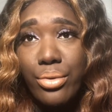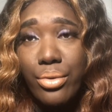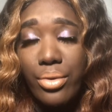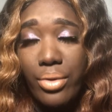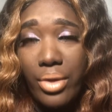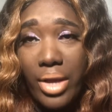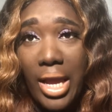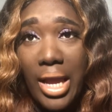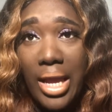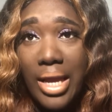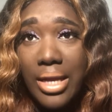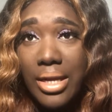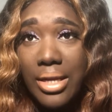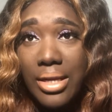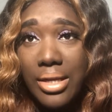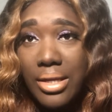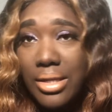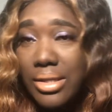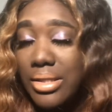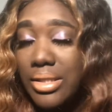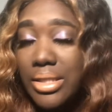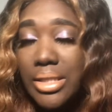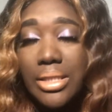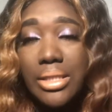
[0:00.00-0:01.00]
Okay?
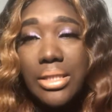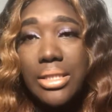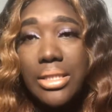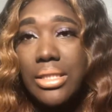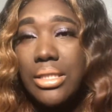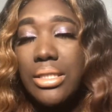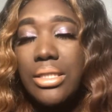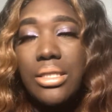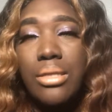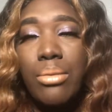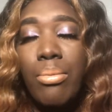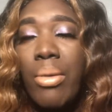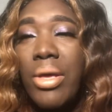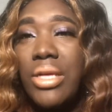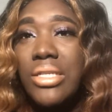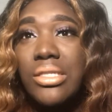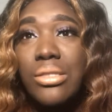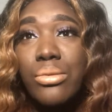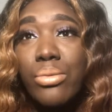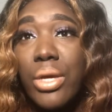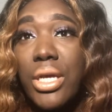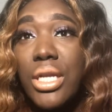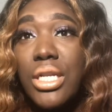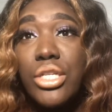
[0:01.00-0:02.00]
It's just the best
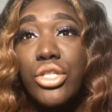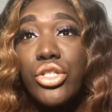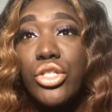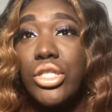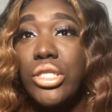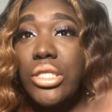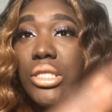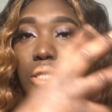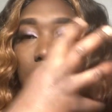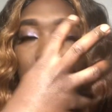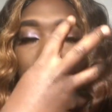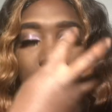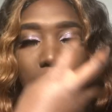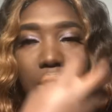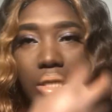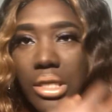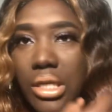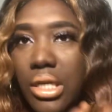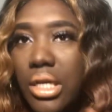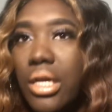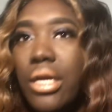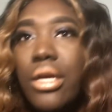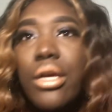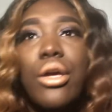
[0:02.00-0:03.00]
way to just
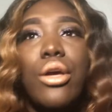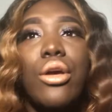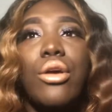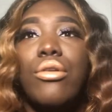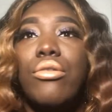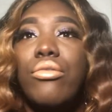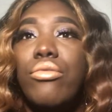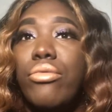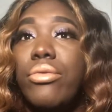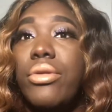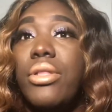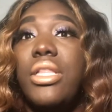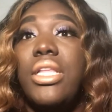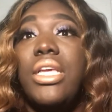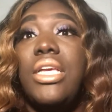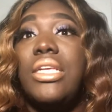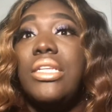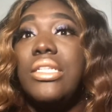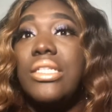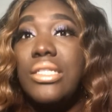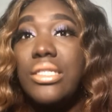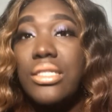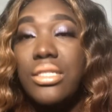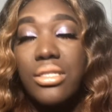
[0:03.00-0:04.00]

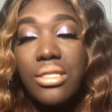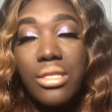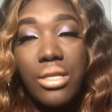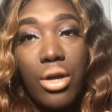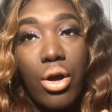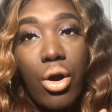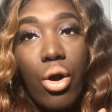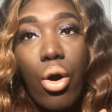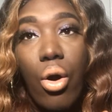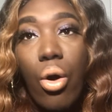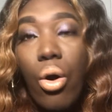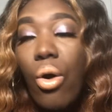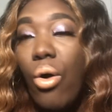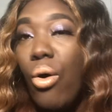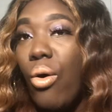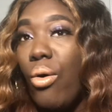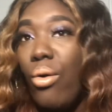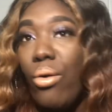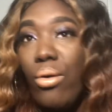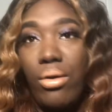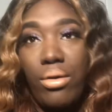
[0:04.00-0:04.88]
release all